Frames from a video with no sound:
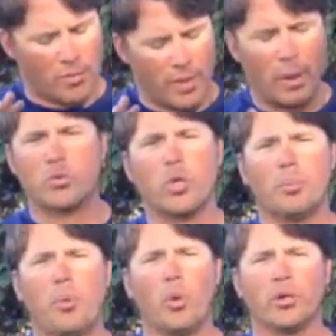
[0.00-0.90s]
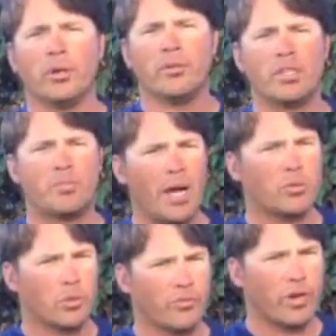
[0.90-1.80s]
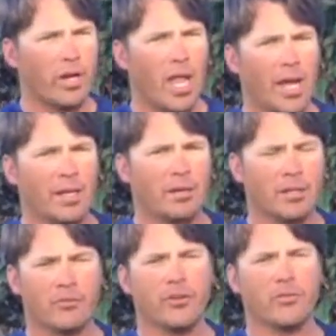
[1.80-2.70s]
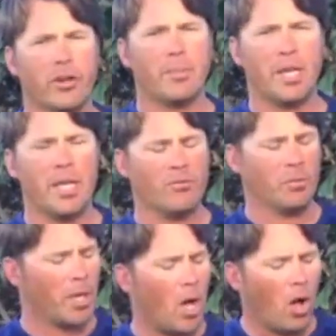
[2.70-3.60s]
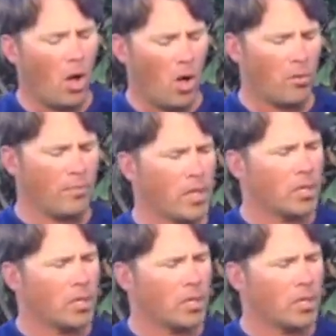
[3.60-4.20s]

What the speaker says: That was real important. These bites were very light, didn't feel very many of them at all.